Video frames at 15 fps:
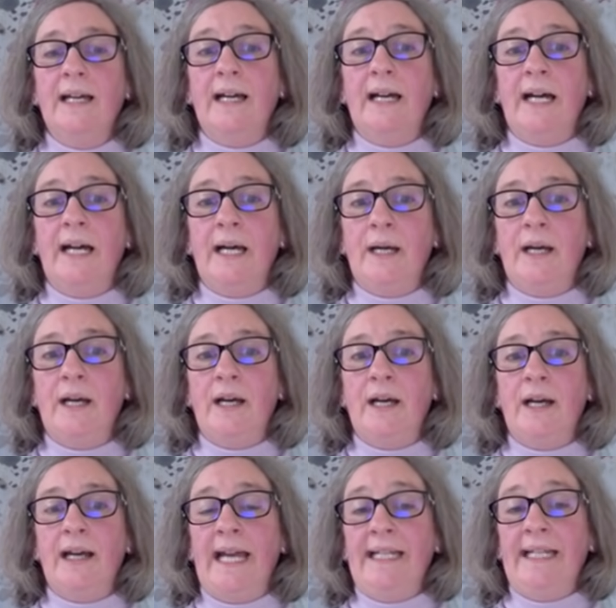
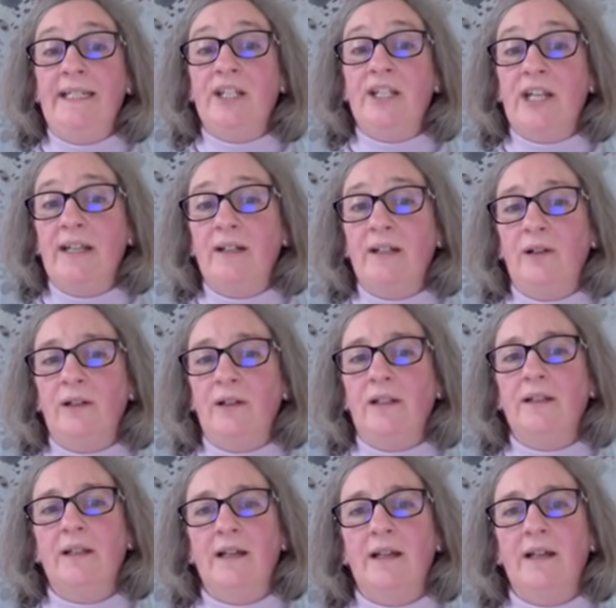And in general,